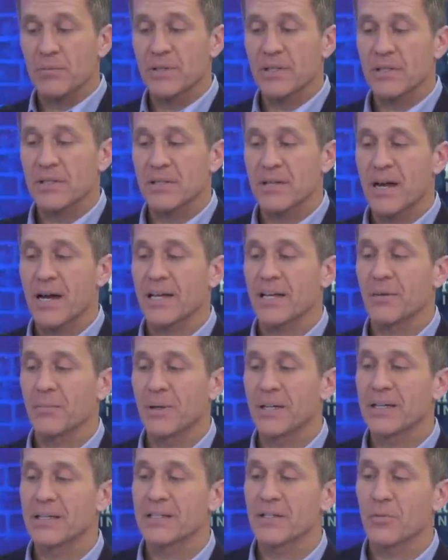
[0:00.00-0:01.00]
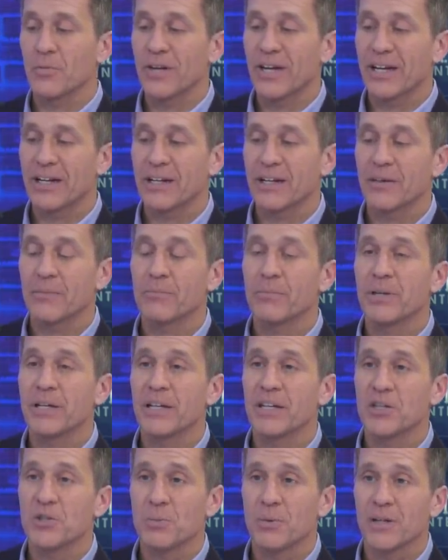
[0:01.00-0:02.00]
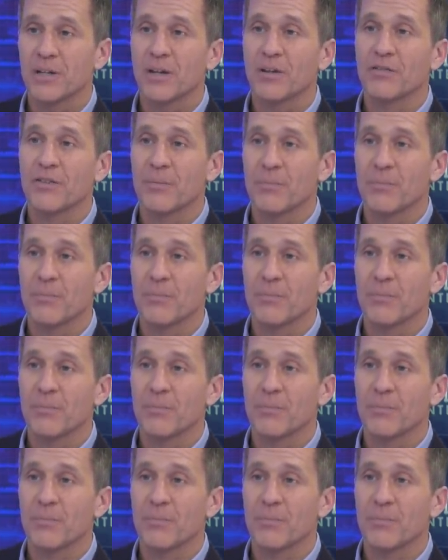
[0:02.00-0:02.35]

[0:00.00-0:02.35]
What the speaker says: this document, is that we had an impeachment of the